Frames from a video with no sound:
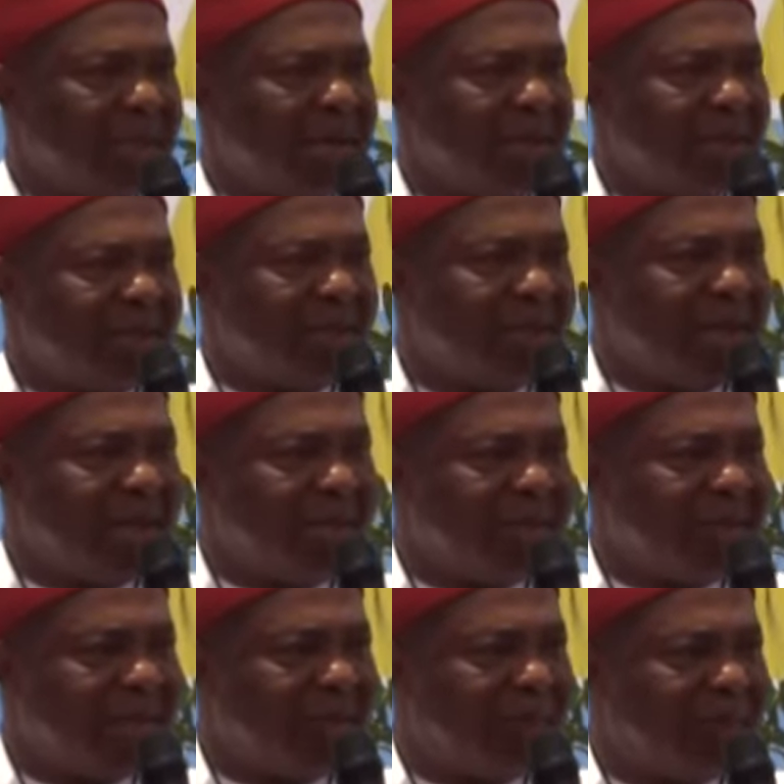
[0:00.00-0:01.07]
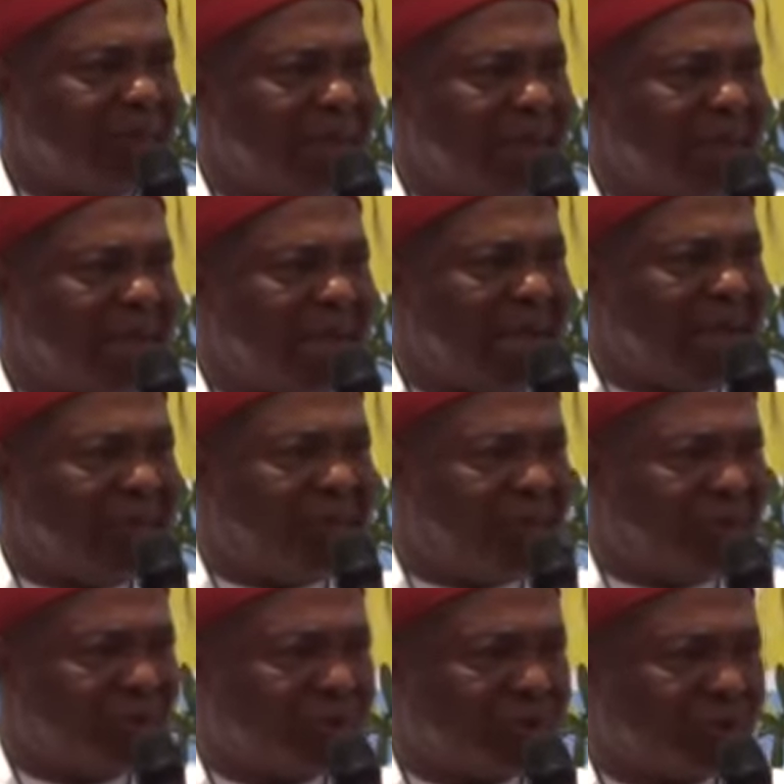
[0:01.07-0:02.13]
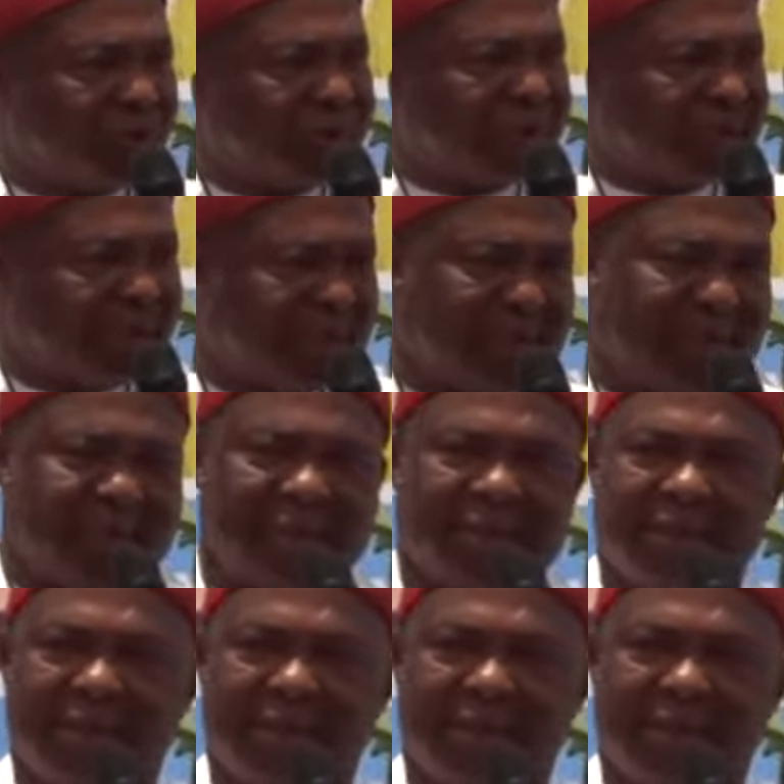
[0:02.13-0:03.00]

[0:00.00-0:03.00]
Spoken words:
Nigerians have been able to see